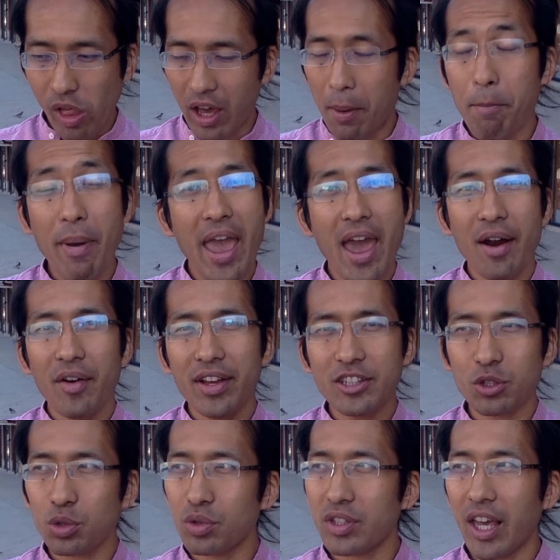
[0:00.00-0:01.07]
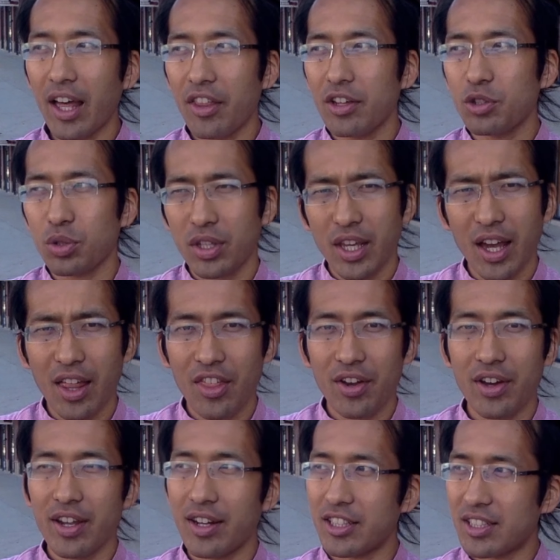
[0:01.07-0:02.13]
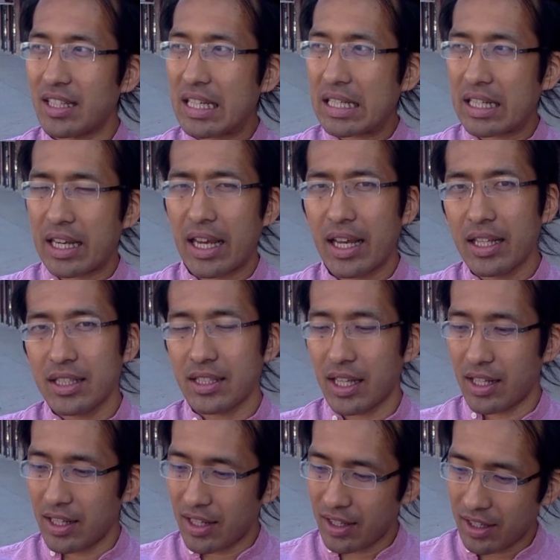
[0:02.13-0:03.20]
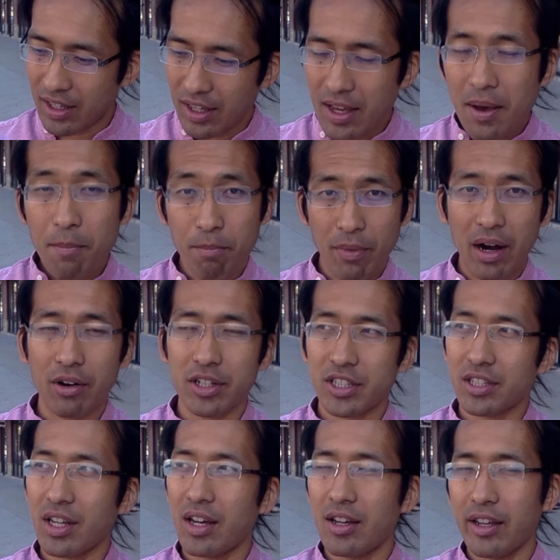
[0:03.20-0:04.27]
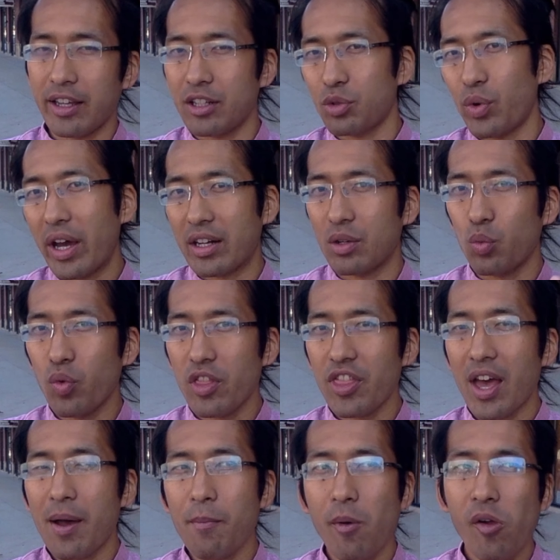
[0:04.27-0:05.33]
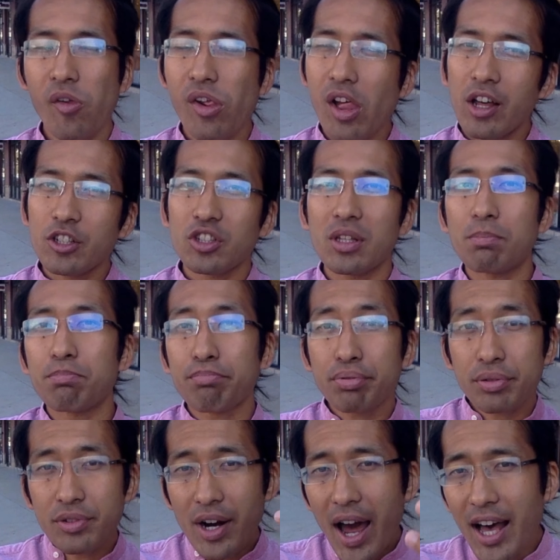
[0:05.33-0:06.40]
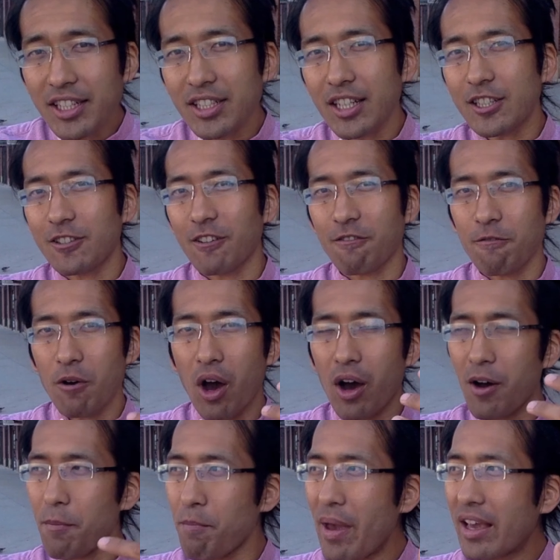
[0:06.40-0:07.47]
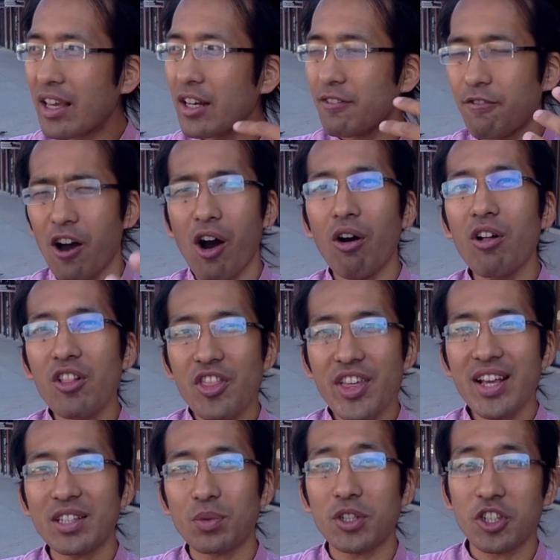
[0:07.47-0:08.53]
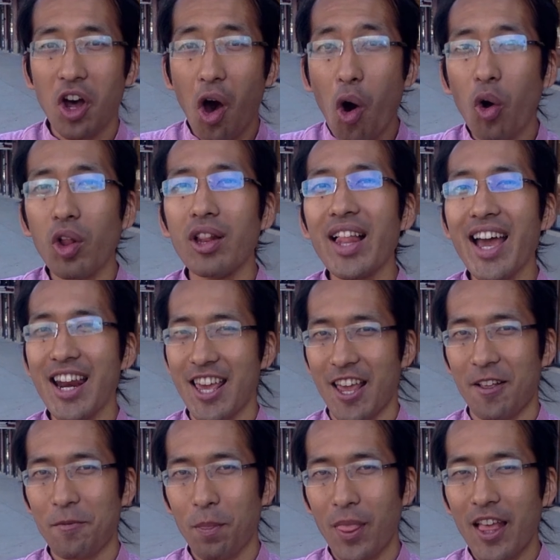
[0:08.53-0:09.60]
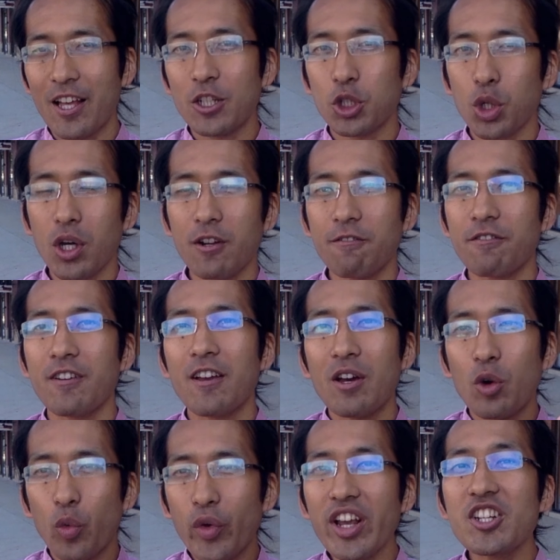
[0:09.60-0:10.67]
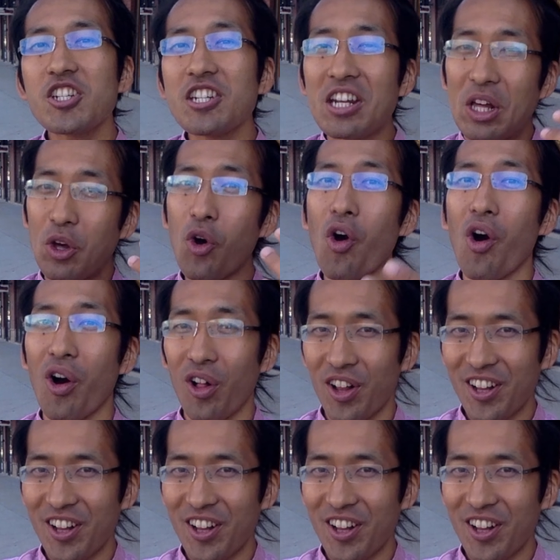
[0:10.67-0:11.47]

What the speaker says: parents who gathered together and seeing kids and our son interacting with them. So the process of making of all these was already sort of reaching the goal,